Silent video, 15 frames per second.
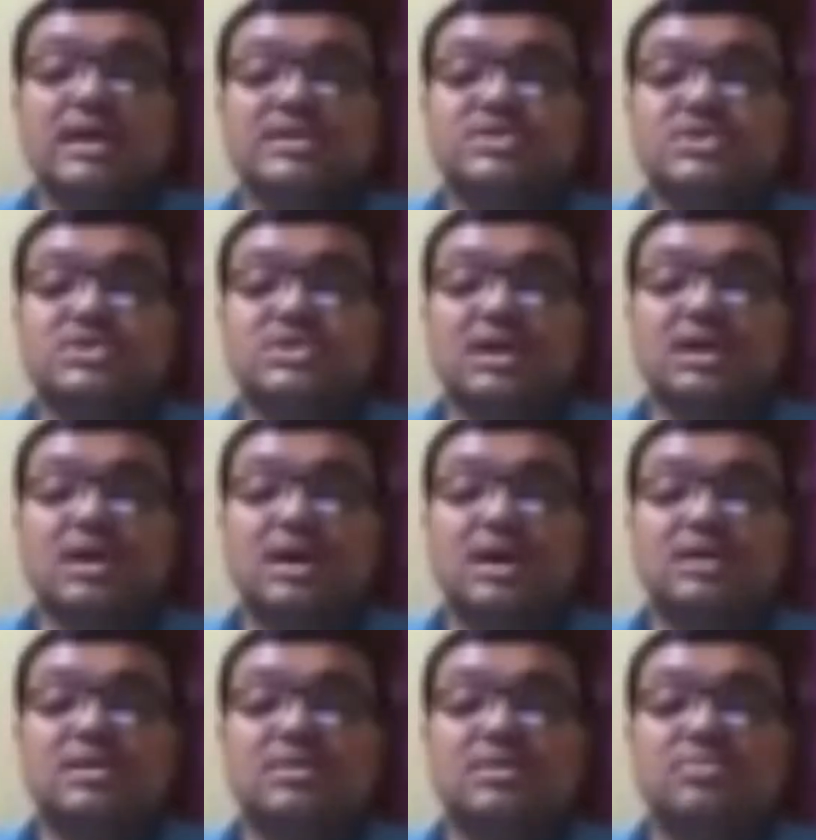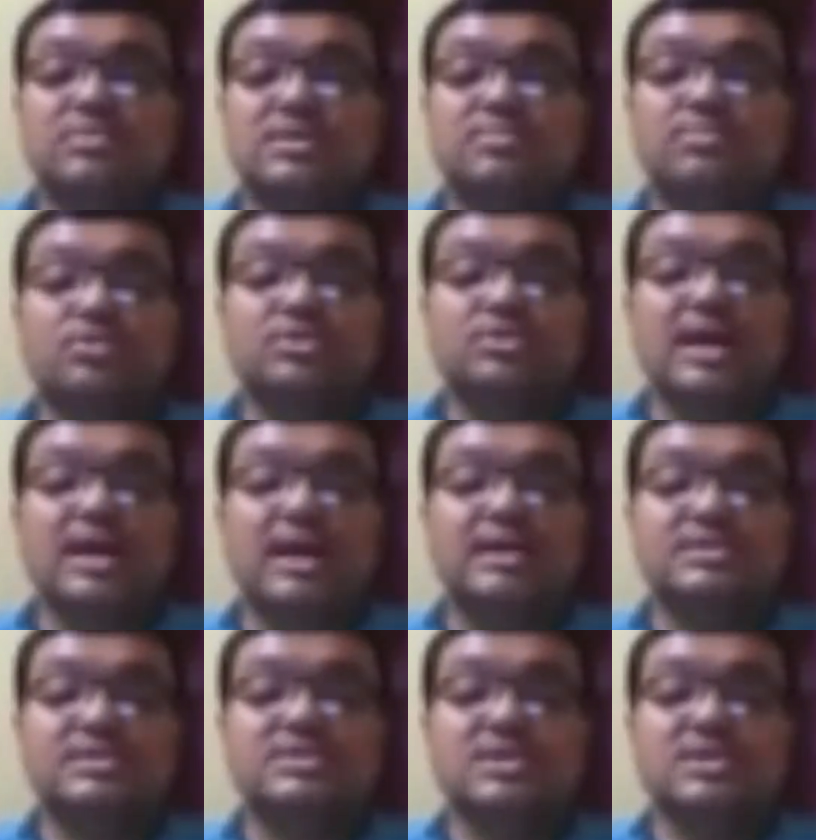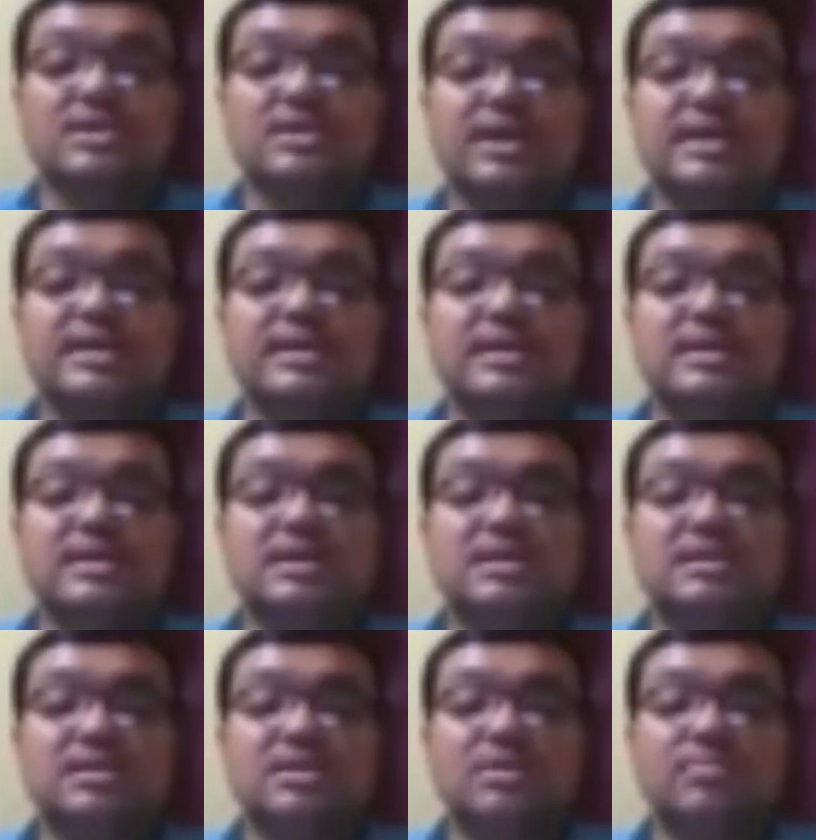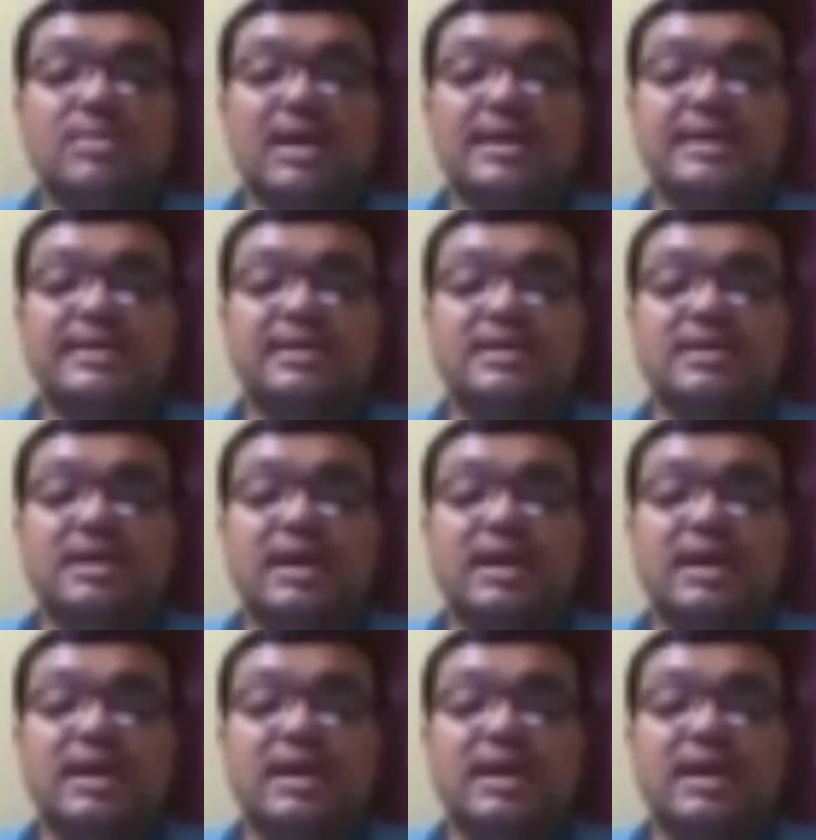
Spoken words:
struck hard with both hands, rained a yard of line,